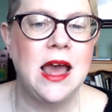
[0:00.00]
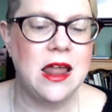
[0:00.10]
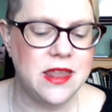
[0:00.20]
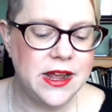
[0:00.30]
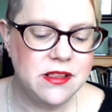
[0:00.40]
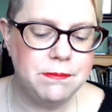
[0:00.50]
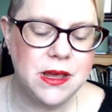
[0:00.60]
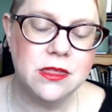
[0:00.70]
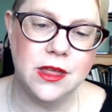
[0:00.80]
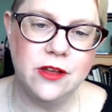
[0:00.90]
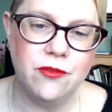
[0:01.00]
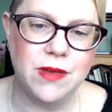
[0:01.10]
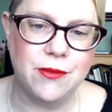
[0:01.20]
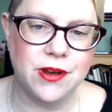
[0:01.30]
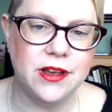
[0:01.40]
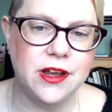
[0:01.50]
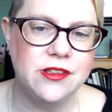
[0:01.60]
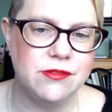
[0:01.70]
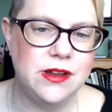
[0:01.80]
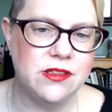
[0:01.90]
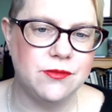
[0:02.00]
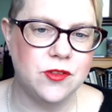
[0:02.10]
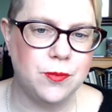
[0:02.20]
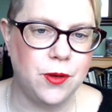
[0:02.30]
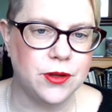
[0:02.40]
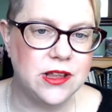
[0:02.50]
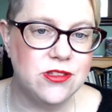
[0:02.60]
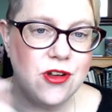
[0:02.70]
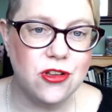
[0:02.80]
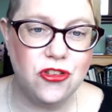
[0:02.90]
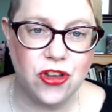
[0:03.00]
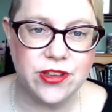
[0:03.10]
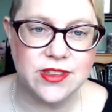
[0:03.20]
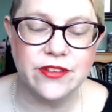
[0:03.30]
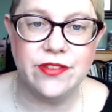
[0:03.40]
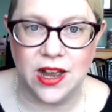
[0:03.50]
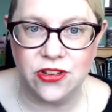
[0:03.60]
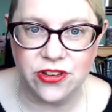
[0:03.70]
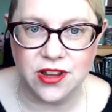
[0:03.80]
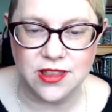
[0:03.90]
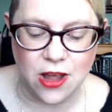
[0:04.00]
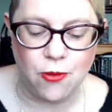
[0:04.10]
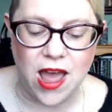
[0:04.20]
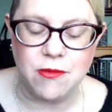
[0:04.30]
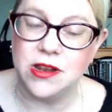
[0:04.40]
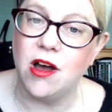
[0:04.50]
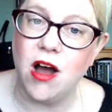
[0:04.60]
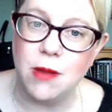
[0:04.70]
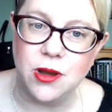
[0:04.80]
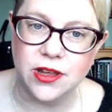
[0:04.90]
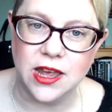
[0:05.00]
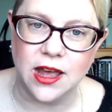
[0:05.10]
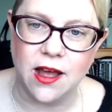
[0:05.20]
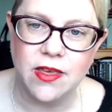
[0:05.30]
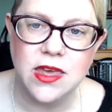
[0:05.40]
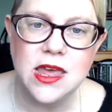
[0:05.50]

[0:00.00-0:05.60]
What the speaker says: And that is a big thing for me. When I go to read someone's blog, it's not just the fashion that they're wearing that I'm looking at.